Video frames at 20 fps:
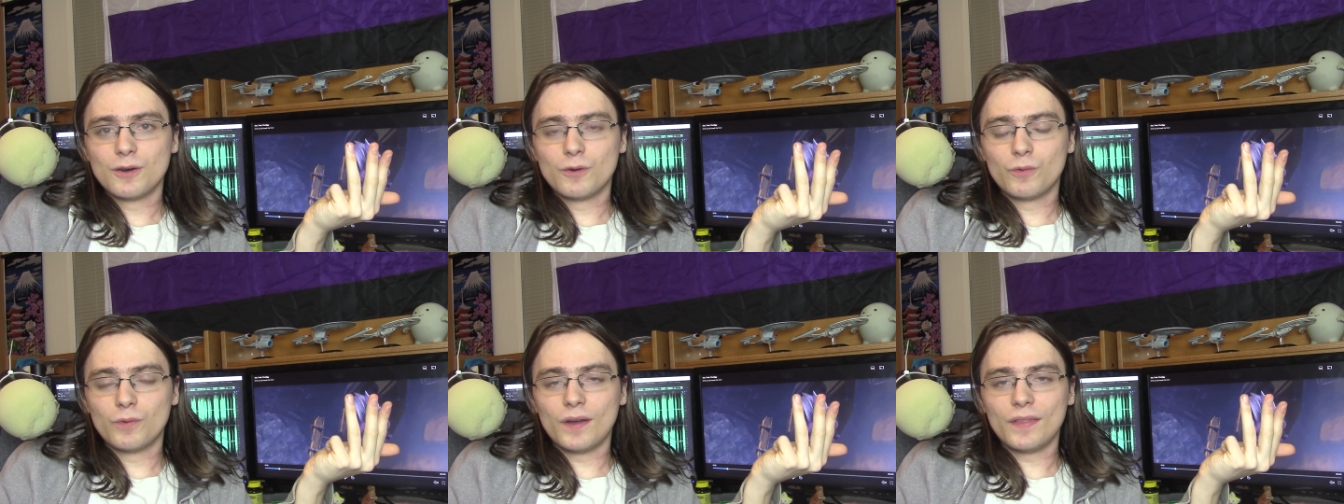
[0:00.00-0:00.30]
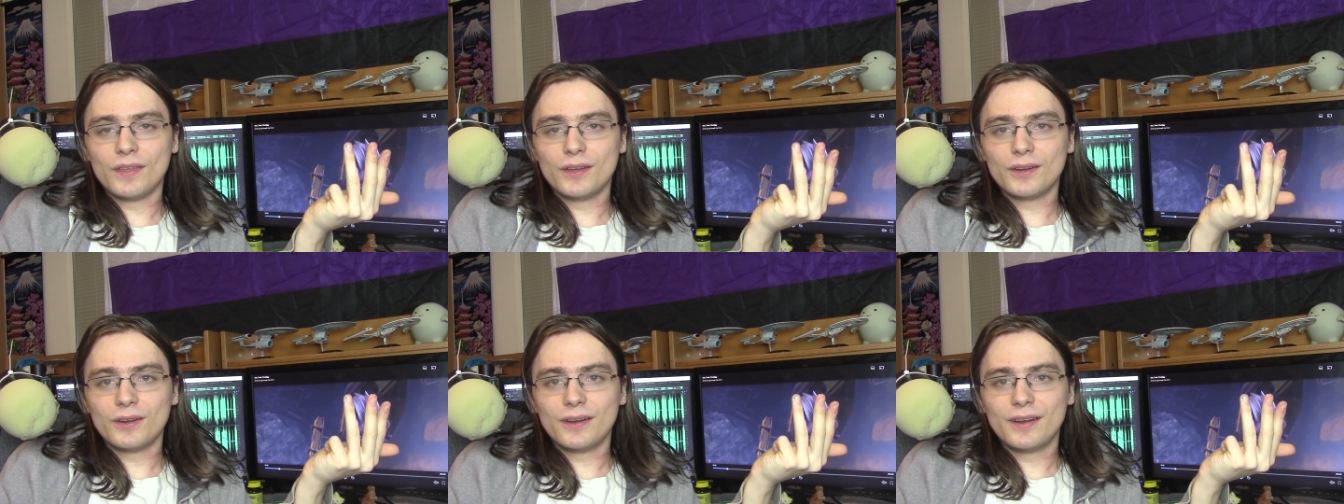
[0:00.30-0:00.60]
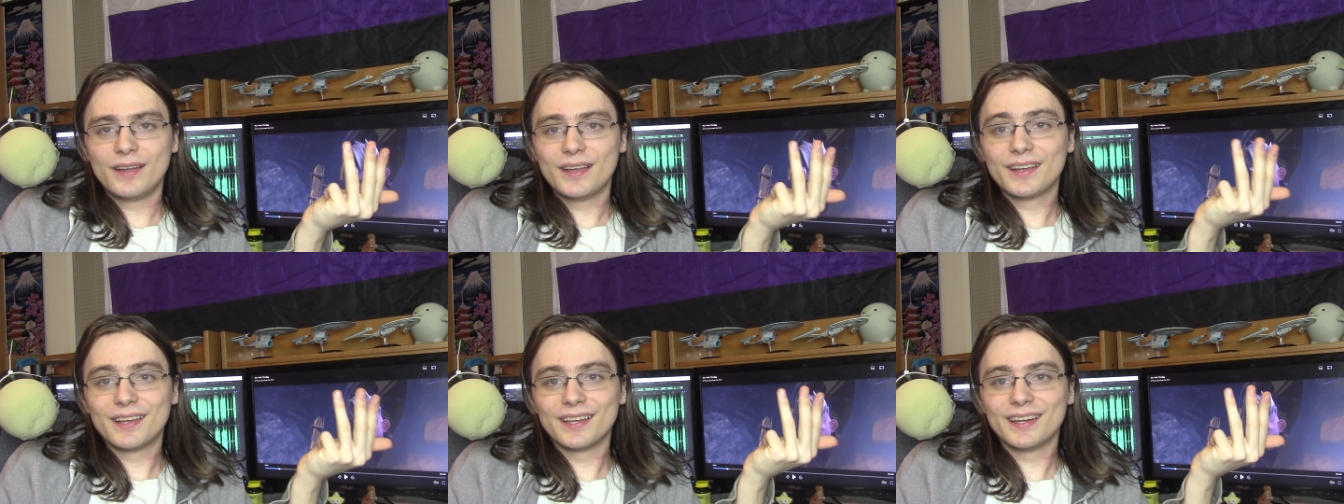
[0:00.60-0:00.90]
what
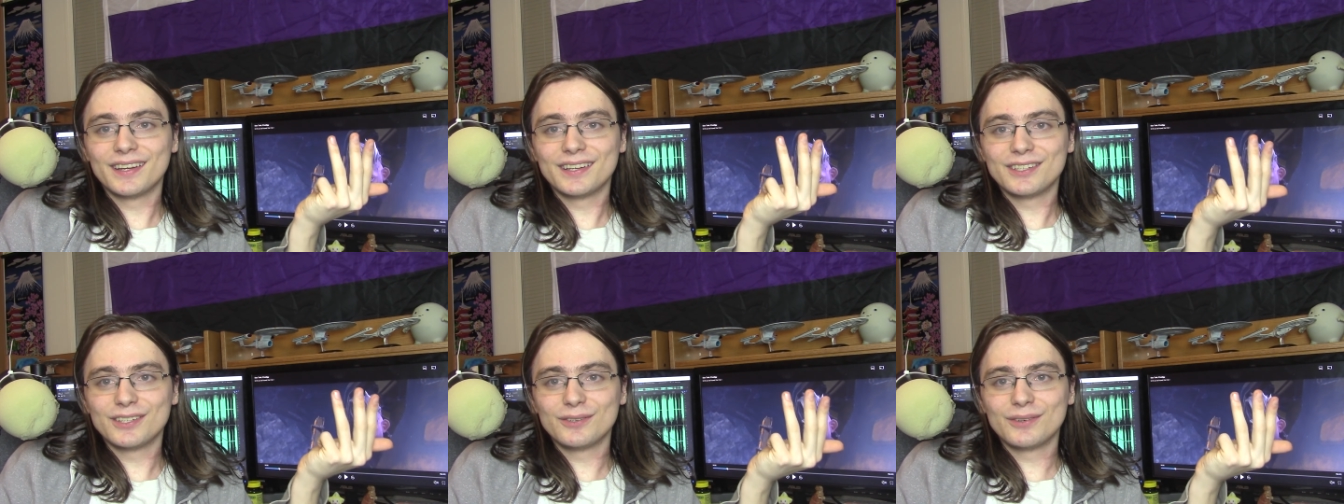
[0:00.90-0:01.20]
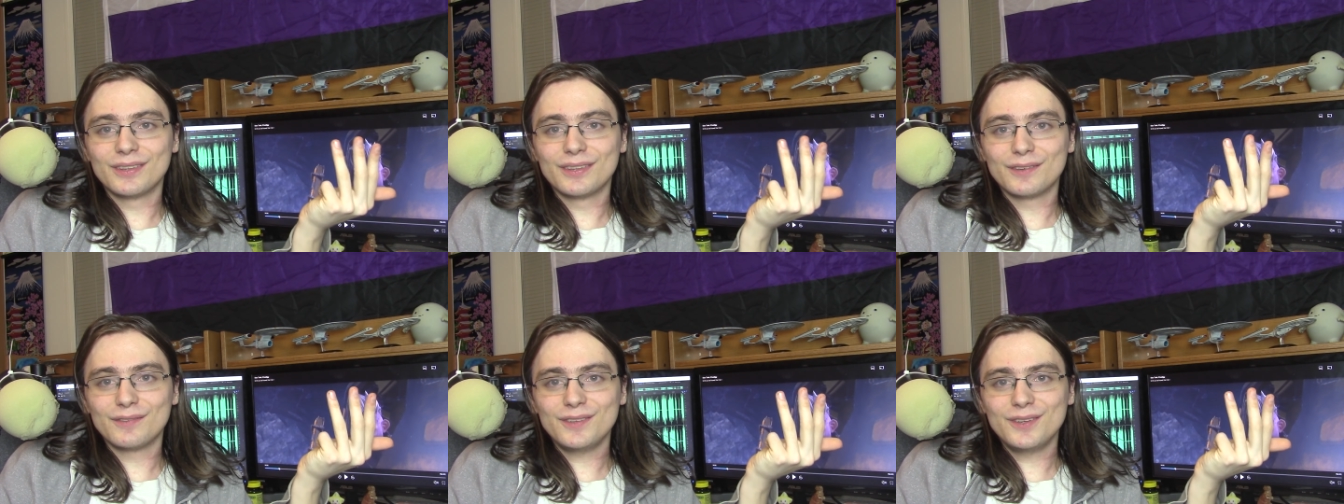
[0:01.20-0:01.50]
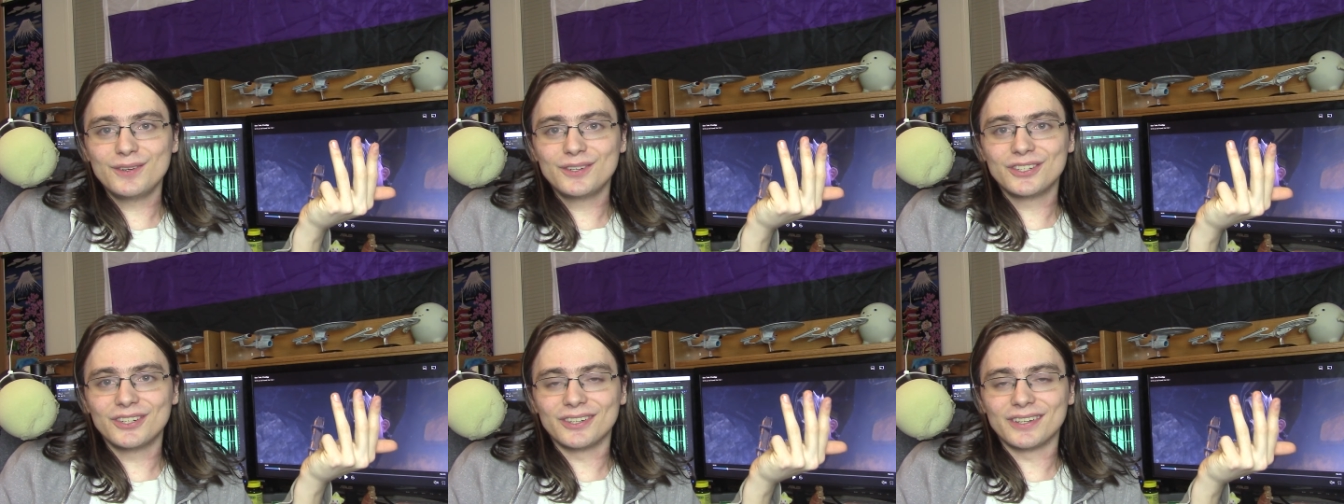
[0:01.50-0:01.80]
they're gonna do in the
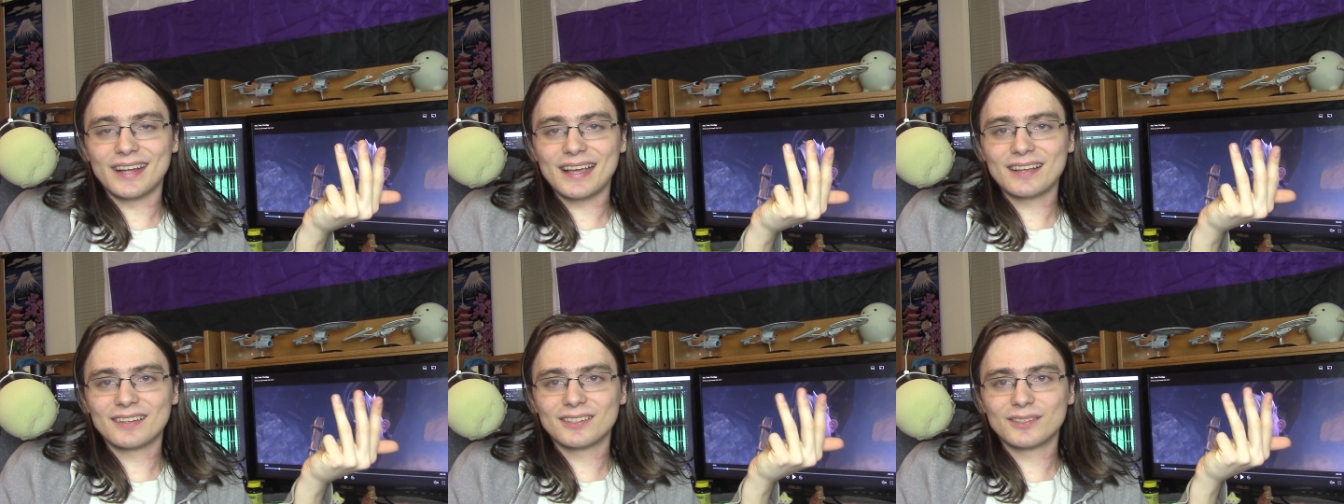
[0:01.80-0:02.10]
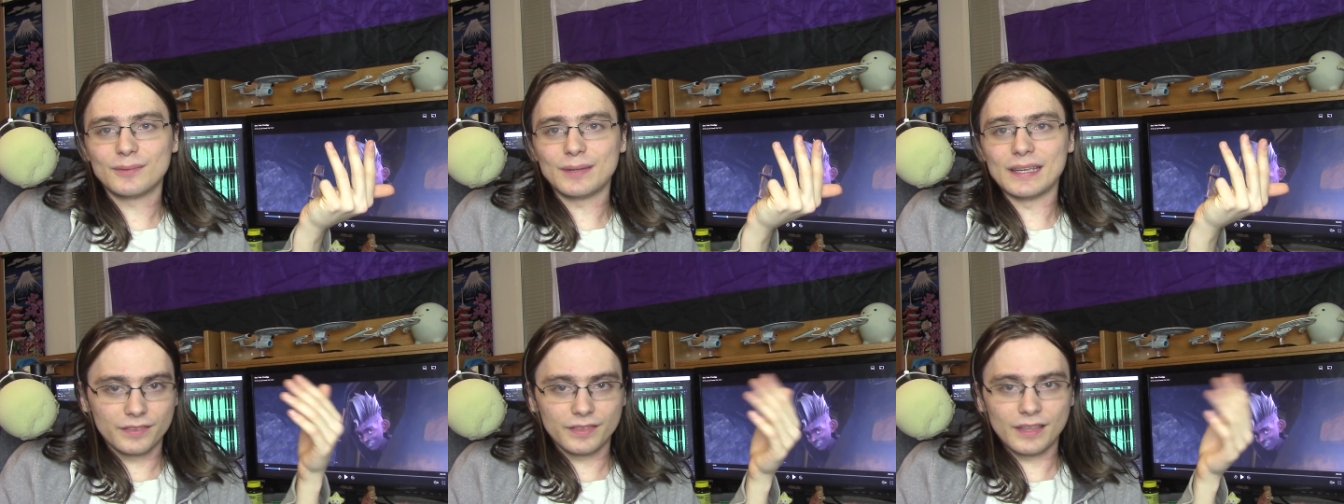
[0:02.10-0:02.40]
future next week.